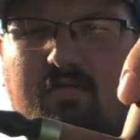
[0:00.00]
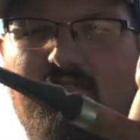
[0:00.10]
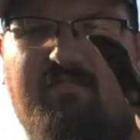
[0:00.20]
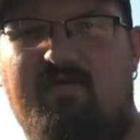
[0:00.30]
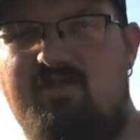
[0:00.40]

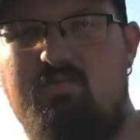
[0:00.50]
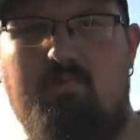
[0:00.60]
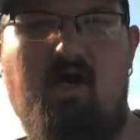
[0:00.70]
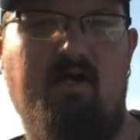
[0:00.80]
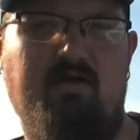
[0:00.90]
French
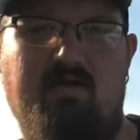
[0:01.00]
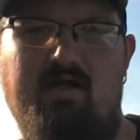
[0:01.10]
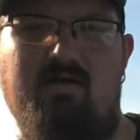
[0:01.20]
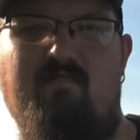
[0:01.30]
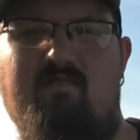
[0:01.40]
Briar that I
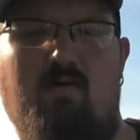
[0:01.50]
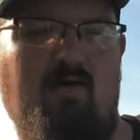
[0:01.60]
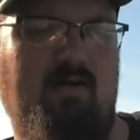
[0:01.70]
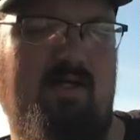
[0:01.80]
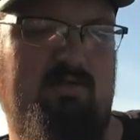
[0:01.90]
got from
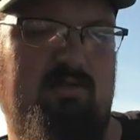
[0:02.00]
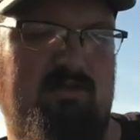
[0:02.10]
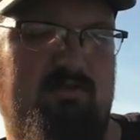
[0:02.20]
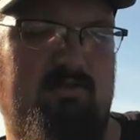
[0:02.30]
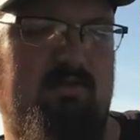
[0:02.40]
R&A Treasures.